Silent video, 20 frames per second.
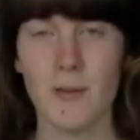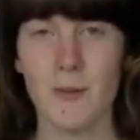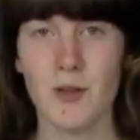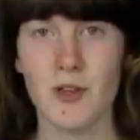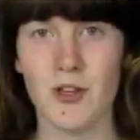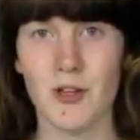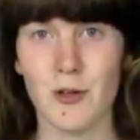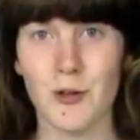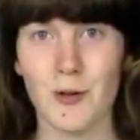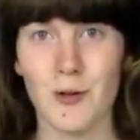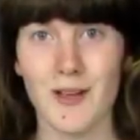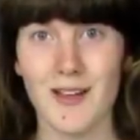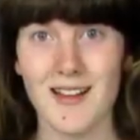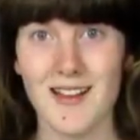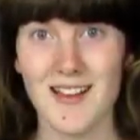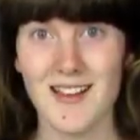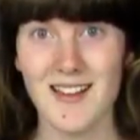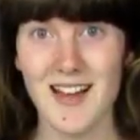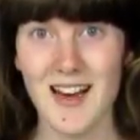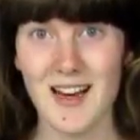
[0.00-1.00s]
number 2
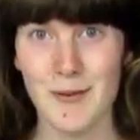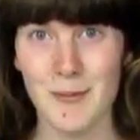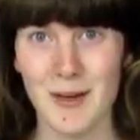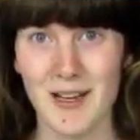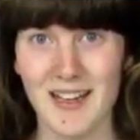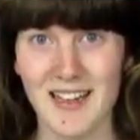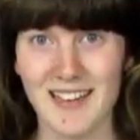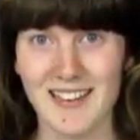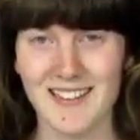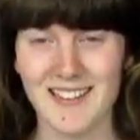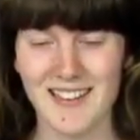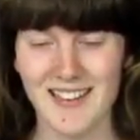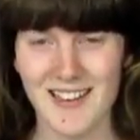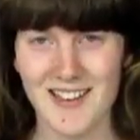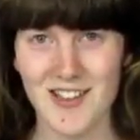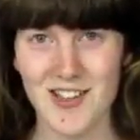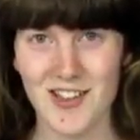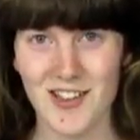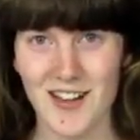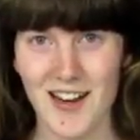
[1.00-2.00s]
is a teddy bear,
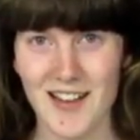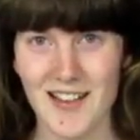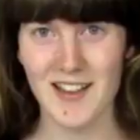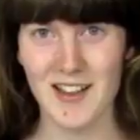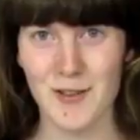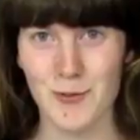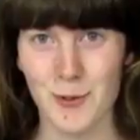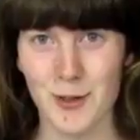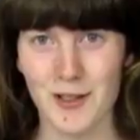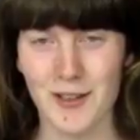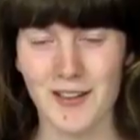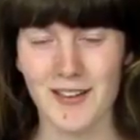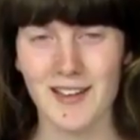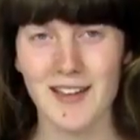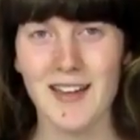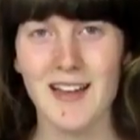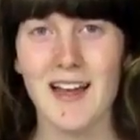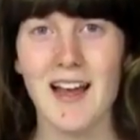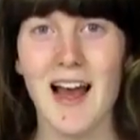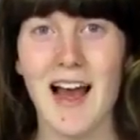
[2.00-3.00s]
just this one,
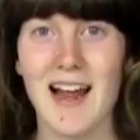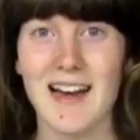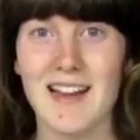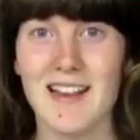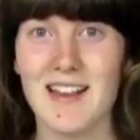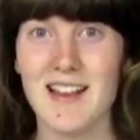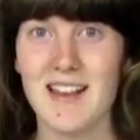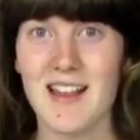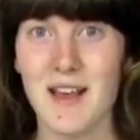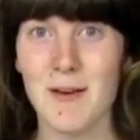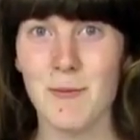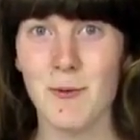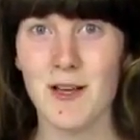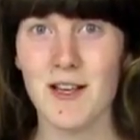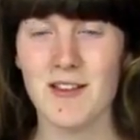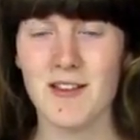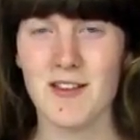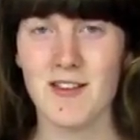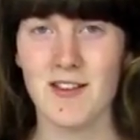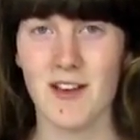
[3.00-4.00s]
and in the same way
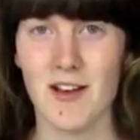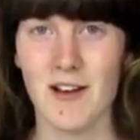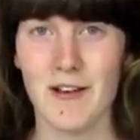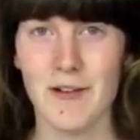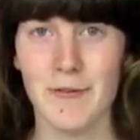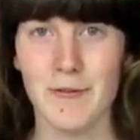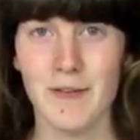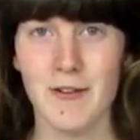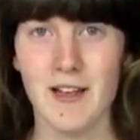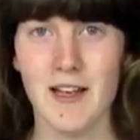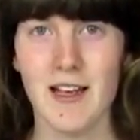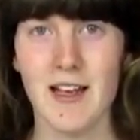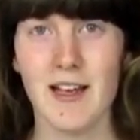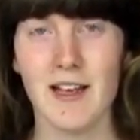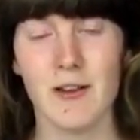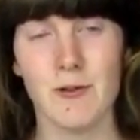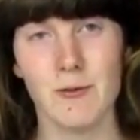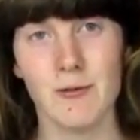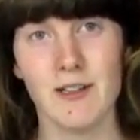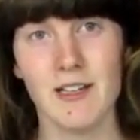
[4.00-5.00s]
as a scarf,
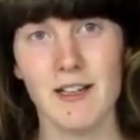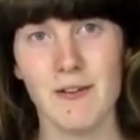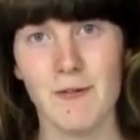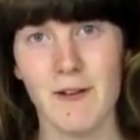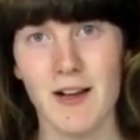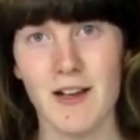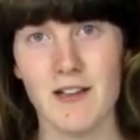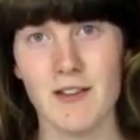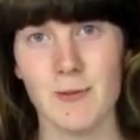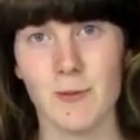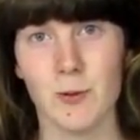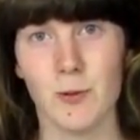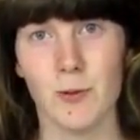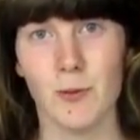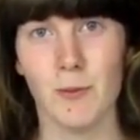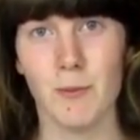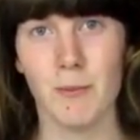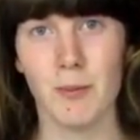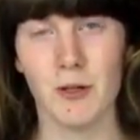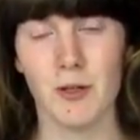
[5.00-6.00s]
it's really
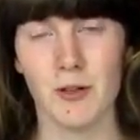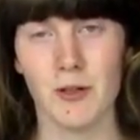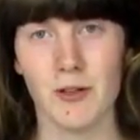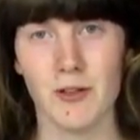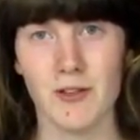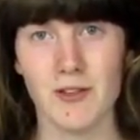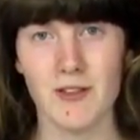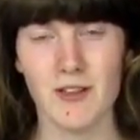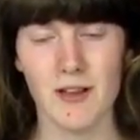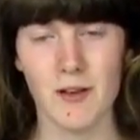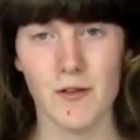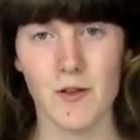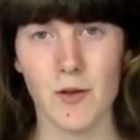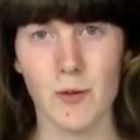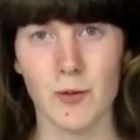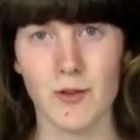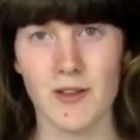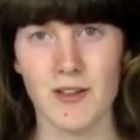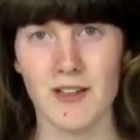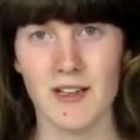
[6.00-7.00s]
flexible because if
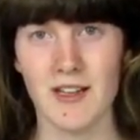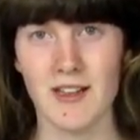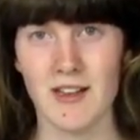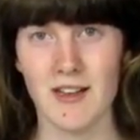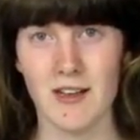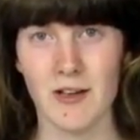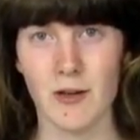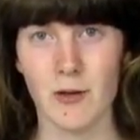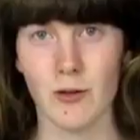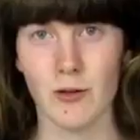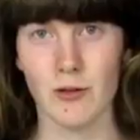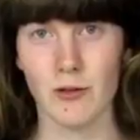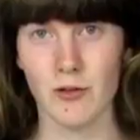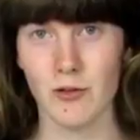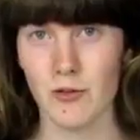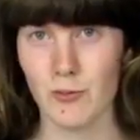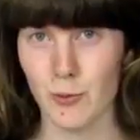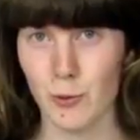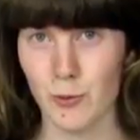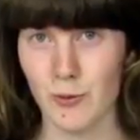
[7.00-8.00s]
you want to knit it on
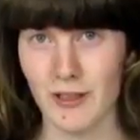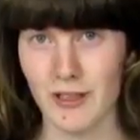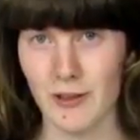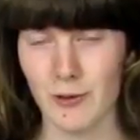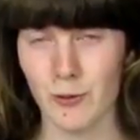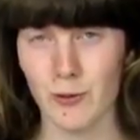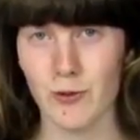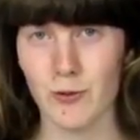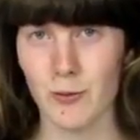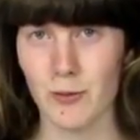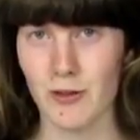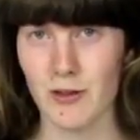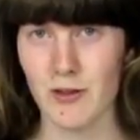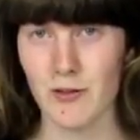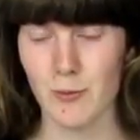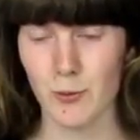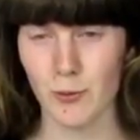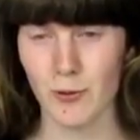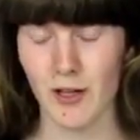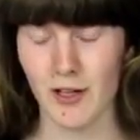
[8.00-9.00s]
small needles with
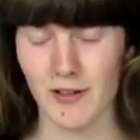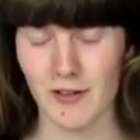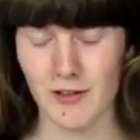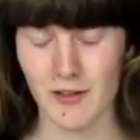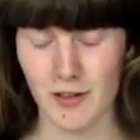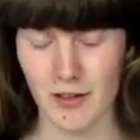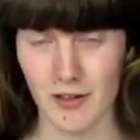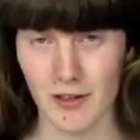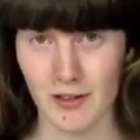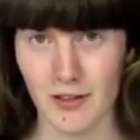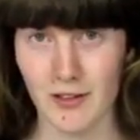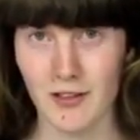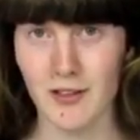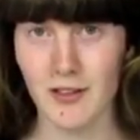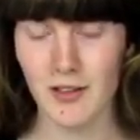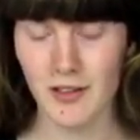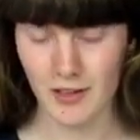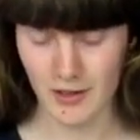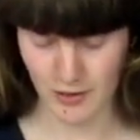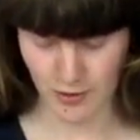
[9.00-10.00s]
small yarn,
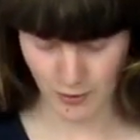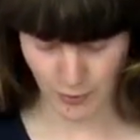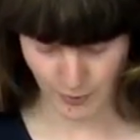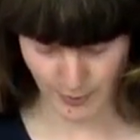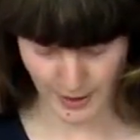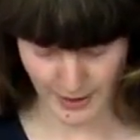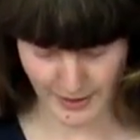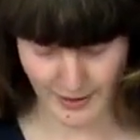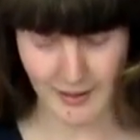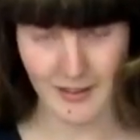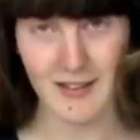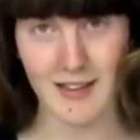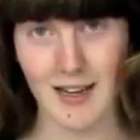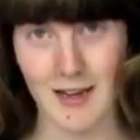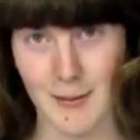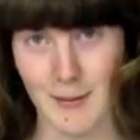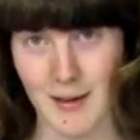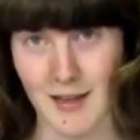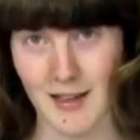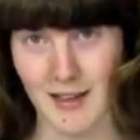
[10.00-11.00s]
you'll make a
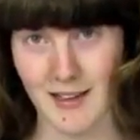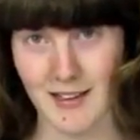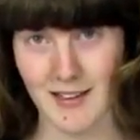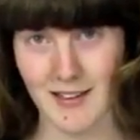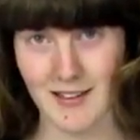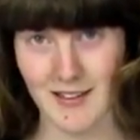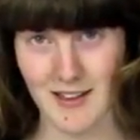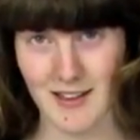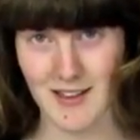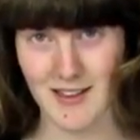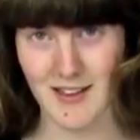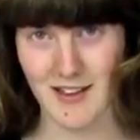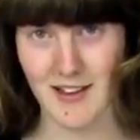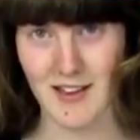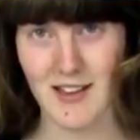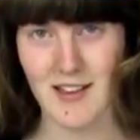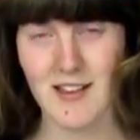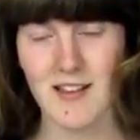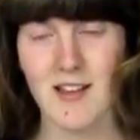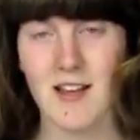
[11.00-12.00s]
teddy bear like this
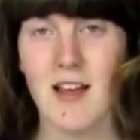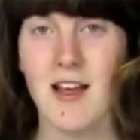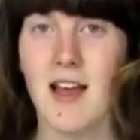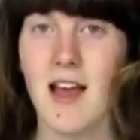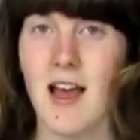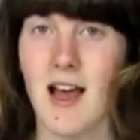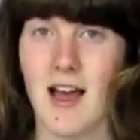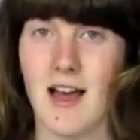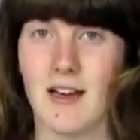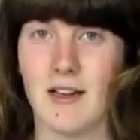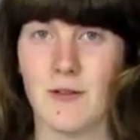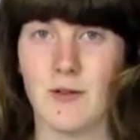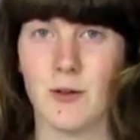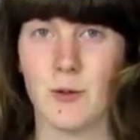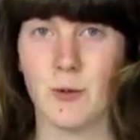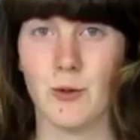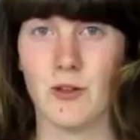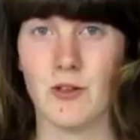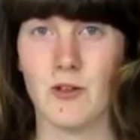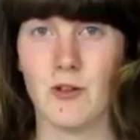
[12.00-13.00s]
size, and if
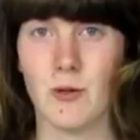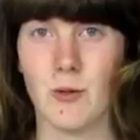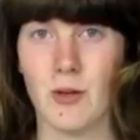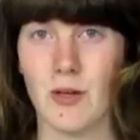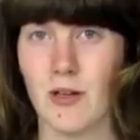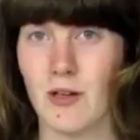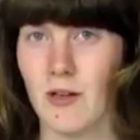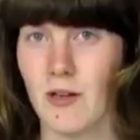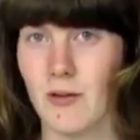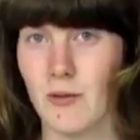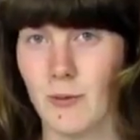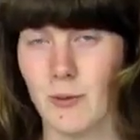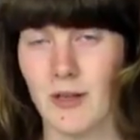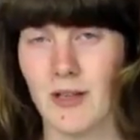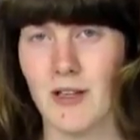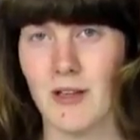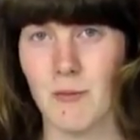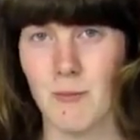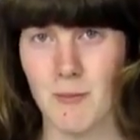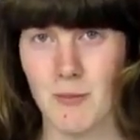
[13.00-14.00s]
you want to do it
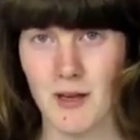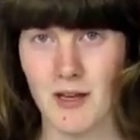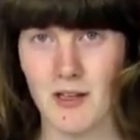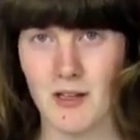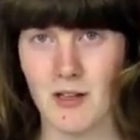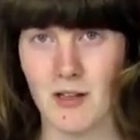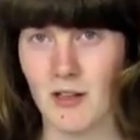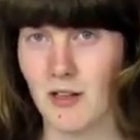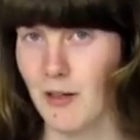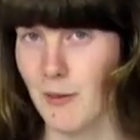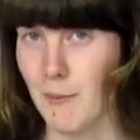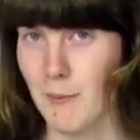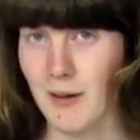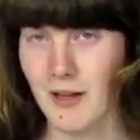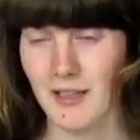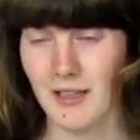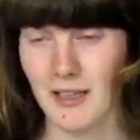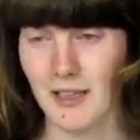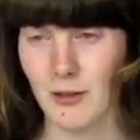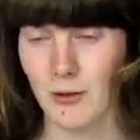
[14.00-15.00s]
with big yarn and
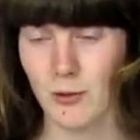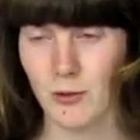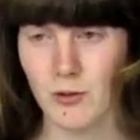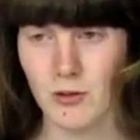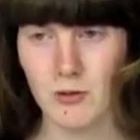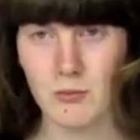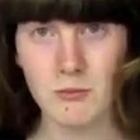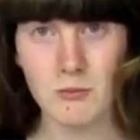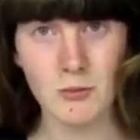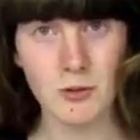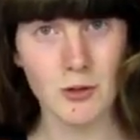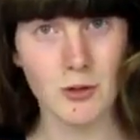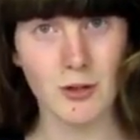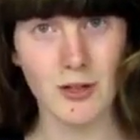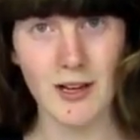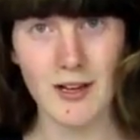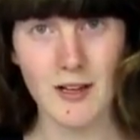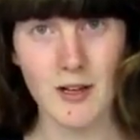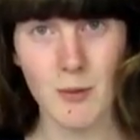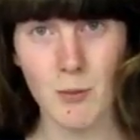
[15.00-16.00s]
big needles,
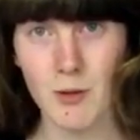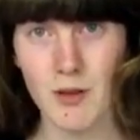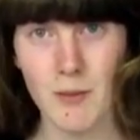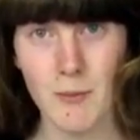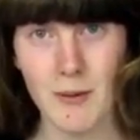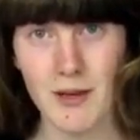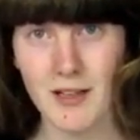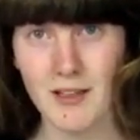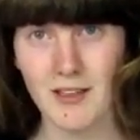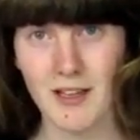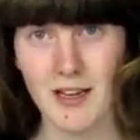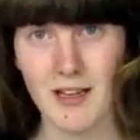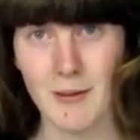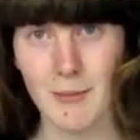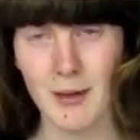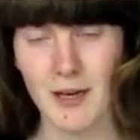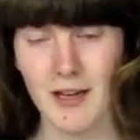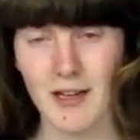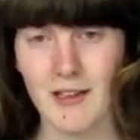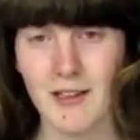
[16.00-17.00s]
you'll end up with a big teddy
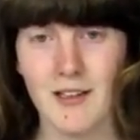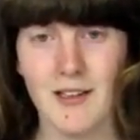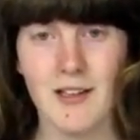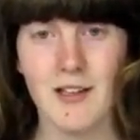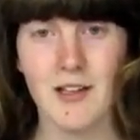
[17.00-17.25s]
bear.